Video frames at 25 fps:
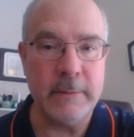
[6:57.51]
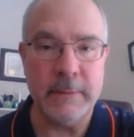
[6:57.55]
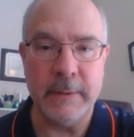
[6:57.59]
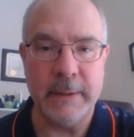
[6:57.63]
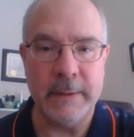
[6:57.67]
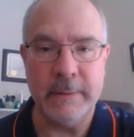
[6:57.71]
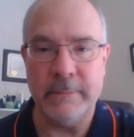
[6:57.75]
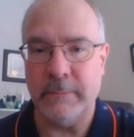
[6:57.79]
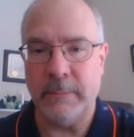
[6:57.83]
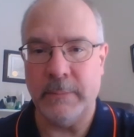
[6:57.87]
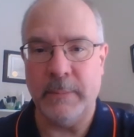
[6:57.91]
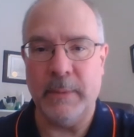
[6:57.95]
I
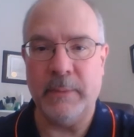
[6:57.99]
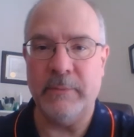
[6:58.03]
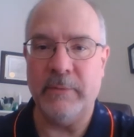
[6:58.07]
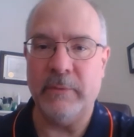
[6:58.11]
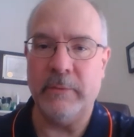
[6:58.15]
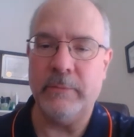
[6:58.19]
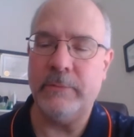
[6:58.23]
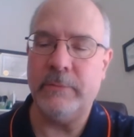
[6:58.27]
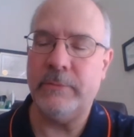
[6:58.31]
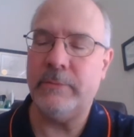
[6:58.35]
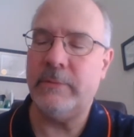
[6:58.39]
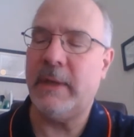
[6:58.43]
don't remember
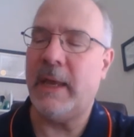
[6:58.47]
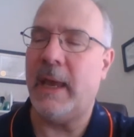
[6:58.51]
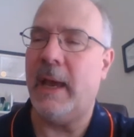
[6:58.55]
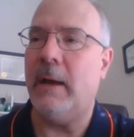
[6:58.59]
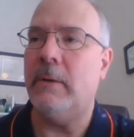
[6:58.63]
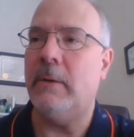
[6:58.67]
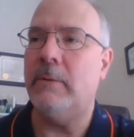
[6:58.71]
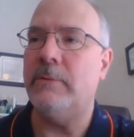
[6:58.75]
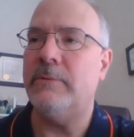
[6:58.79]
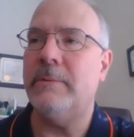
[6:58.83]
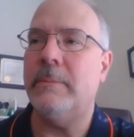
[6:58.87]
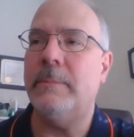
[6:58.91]
if it was
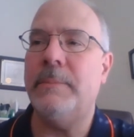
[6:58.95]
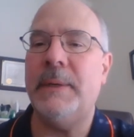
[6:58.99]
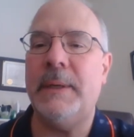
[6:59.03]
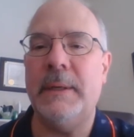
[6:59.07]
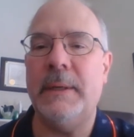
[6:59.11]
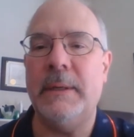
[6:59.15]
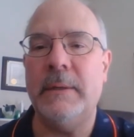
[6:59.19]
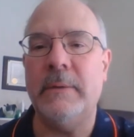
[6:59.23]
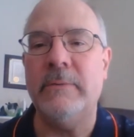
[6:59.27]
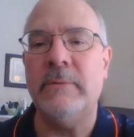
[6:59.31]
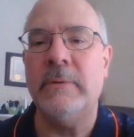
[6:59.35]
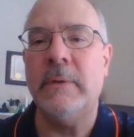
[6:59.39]
cows or
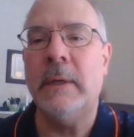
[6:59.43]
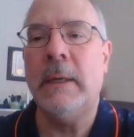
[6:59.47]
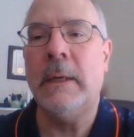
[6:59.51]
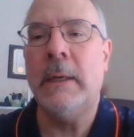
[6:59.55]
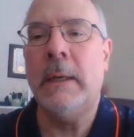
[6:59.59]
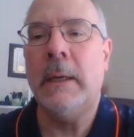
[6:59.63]
pigs.